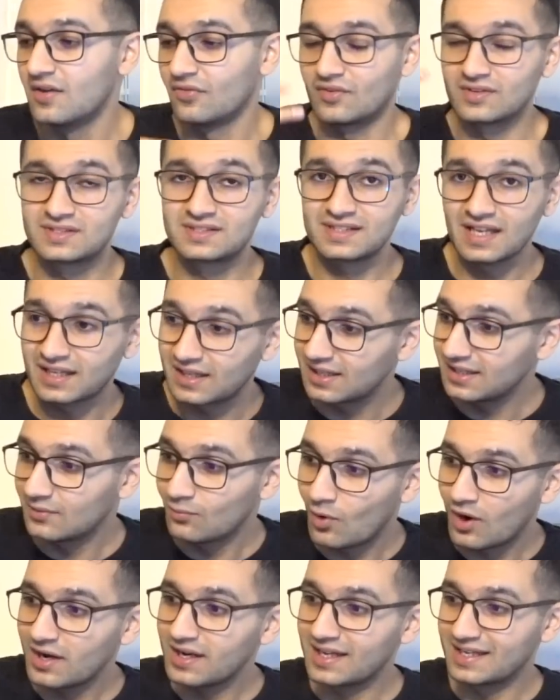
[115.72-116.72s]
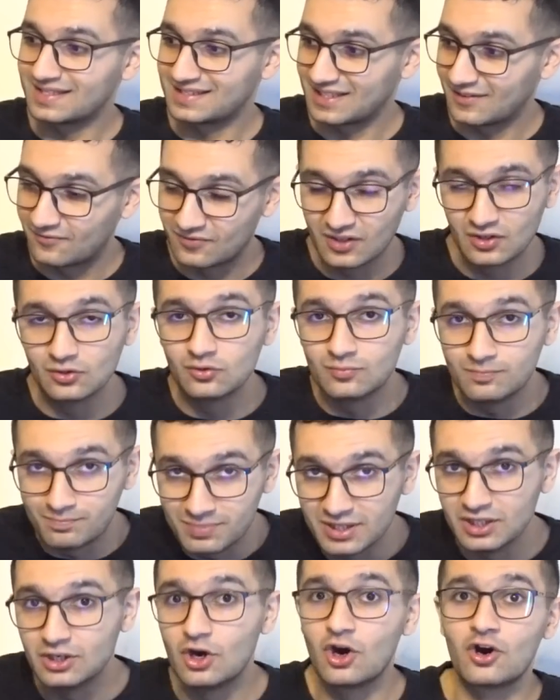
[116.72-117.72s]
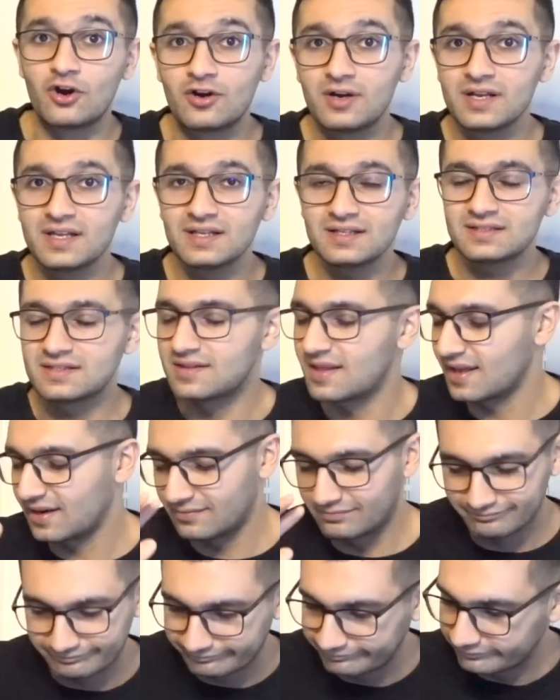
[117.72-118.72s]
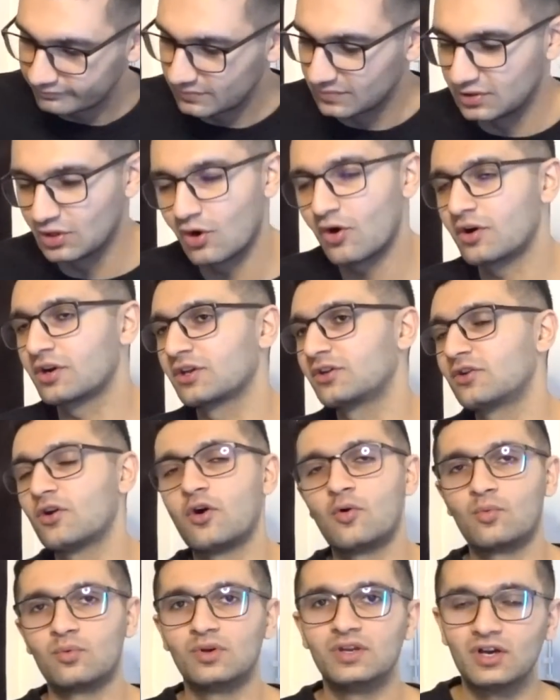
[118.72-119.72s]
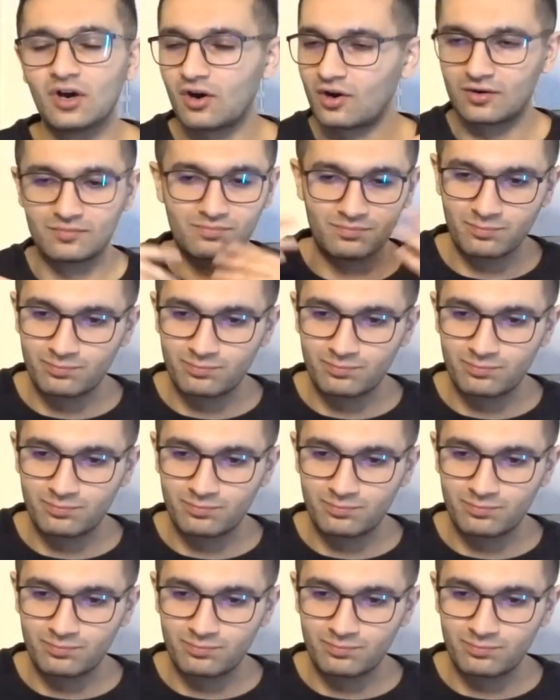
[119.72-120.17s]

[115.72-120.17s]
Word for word: The second one is if they beat earnings, then you already know we are